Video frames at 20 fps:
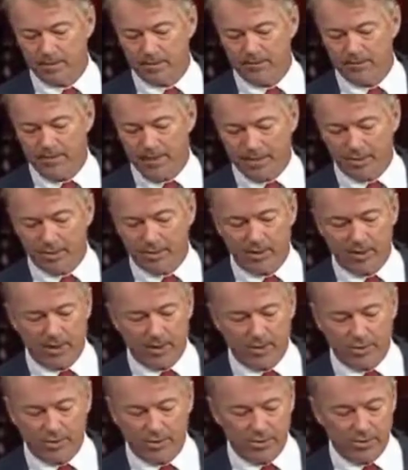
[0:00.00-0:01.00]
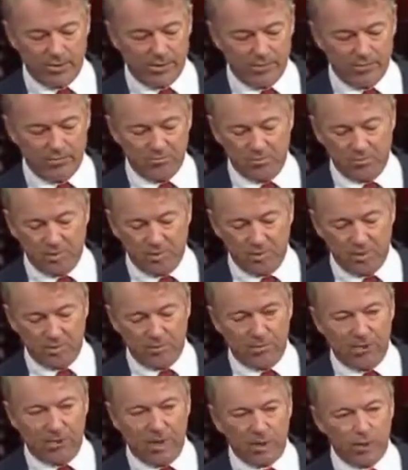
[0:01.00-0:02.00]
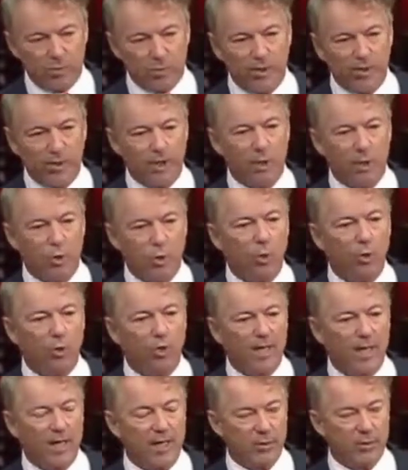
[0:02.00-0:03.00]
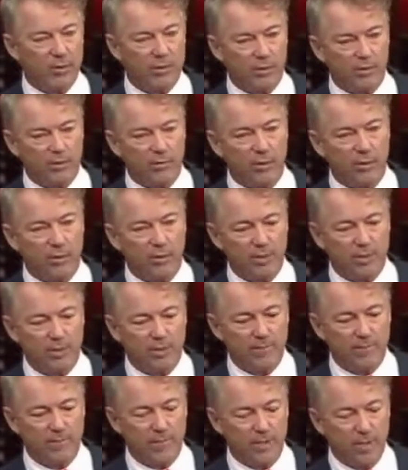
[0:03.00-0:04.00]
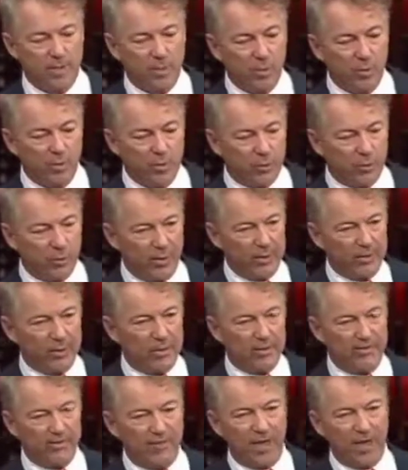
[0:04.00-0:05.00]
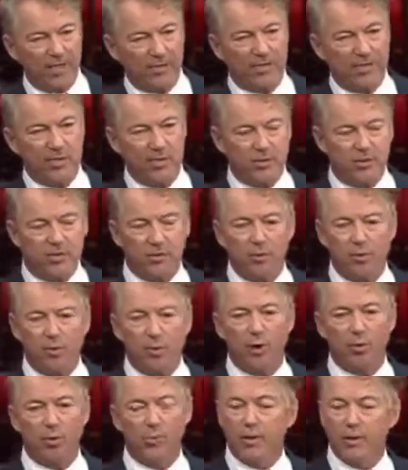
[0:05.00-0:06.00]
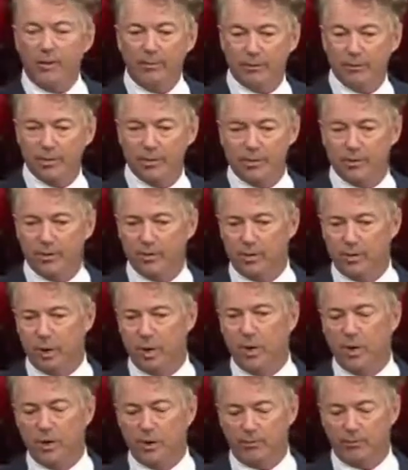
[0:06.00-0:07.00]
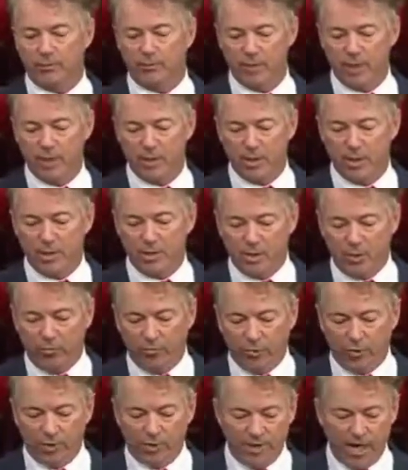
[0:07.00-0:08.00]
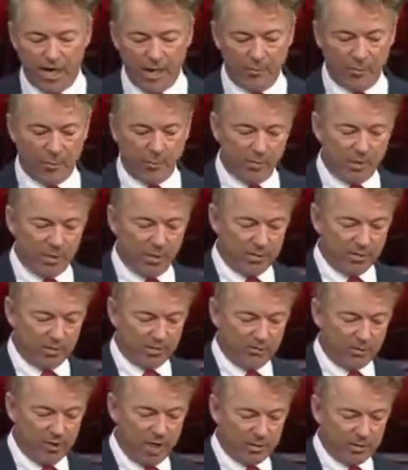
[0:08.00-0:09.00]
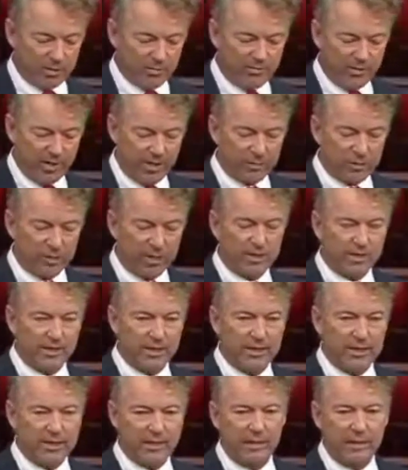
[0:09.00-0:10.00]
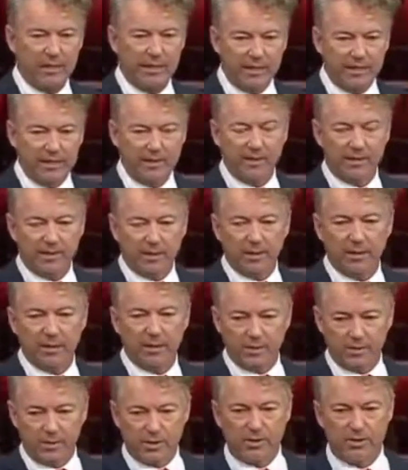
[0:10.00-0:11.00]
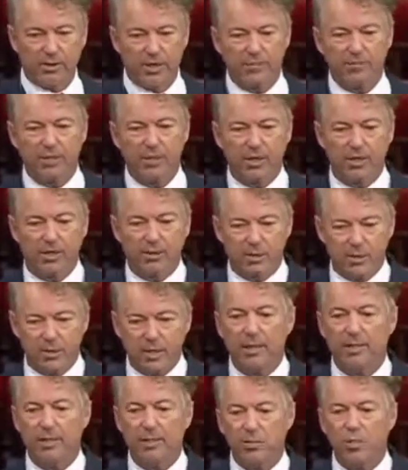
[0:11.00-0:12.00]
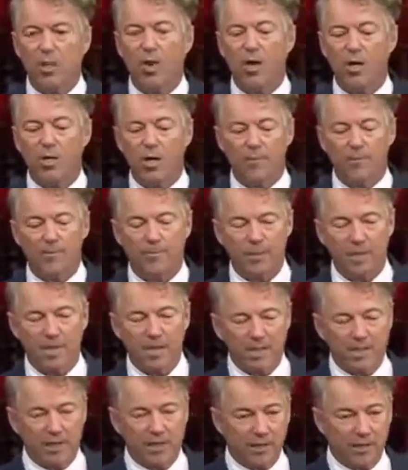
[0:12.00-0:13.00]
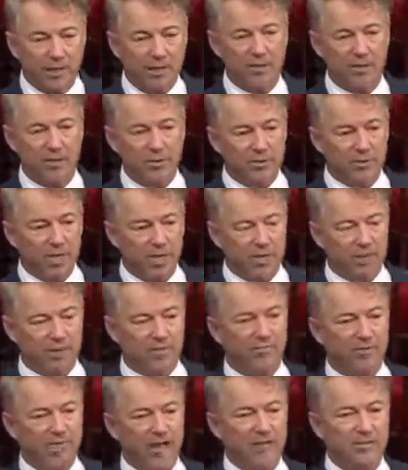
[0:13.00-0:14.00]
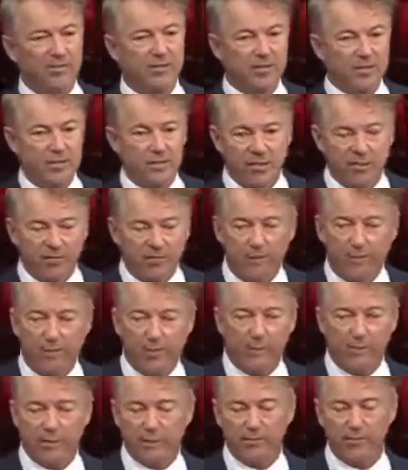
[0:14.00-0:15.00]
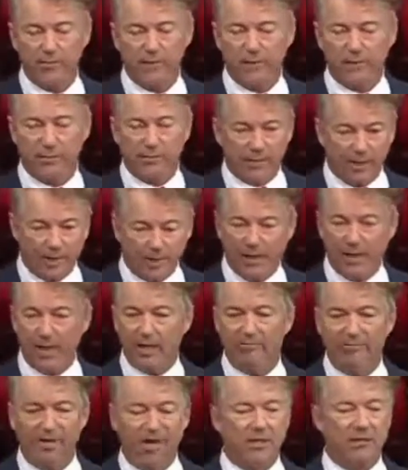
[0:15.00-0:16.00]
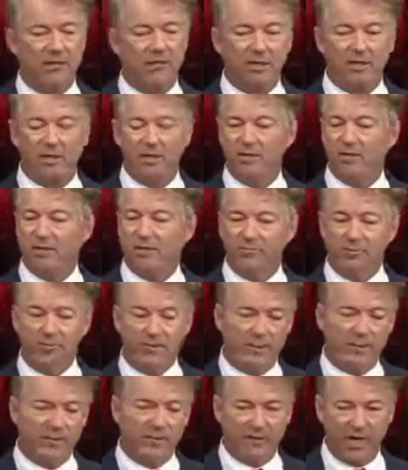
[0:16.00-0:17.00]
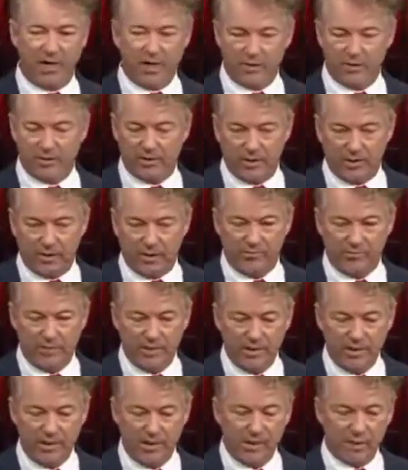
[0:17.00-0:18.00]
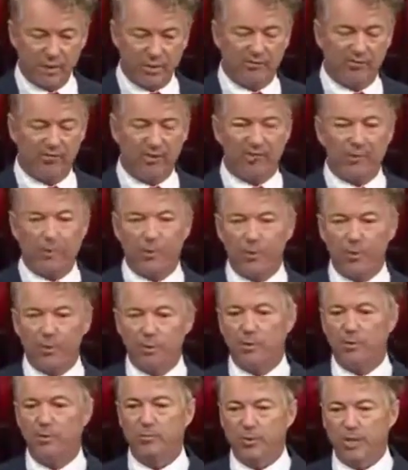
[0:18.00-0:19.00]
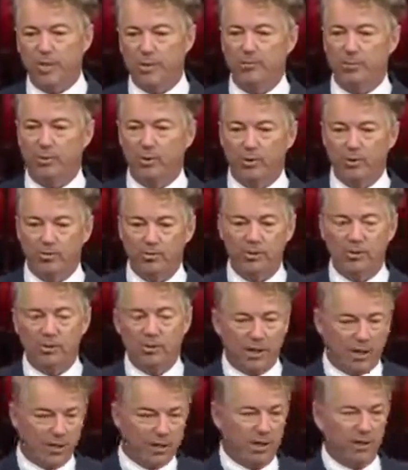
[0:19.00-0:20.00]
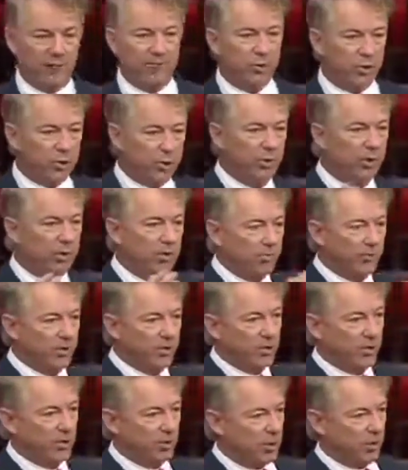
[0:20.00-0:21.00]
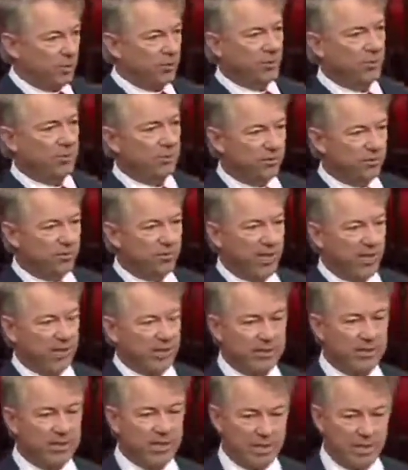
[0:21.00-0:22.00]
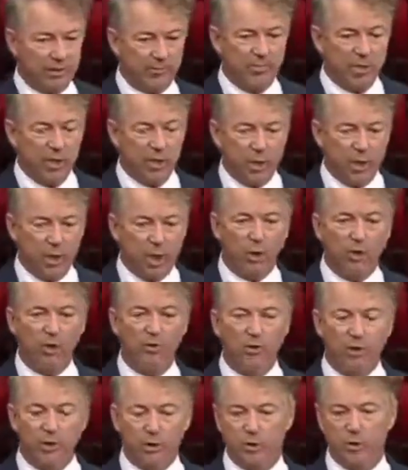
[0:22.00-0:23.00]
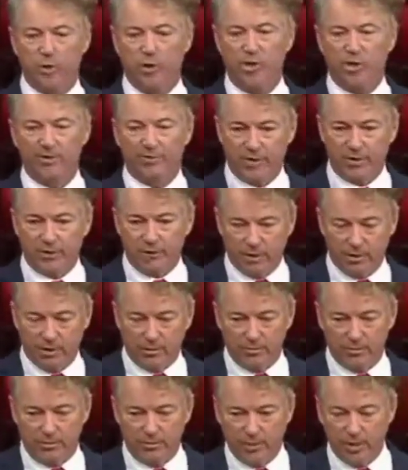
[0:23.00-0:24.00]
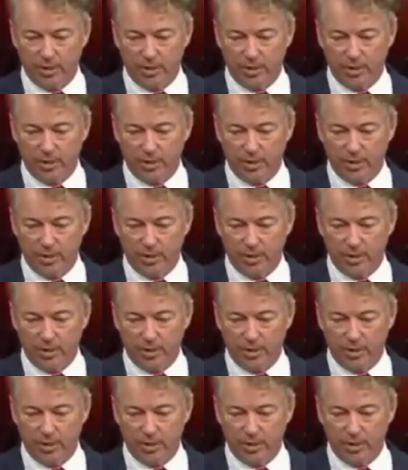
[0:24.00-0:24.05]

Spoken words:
The vaccinations, because we ignore natural immunity, we directed the vaccine to the wrong people and still are. So, for example, because of Dr. Fauci's lead, India is accepting his lead as well. In India, there's not enough vaccine. They have 1 billion people. They can't vaccinate enough people fast enough. So if you have 1 billion people and you have 200 million doses of vaccine, who do you think you should give it to?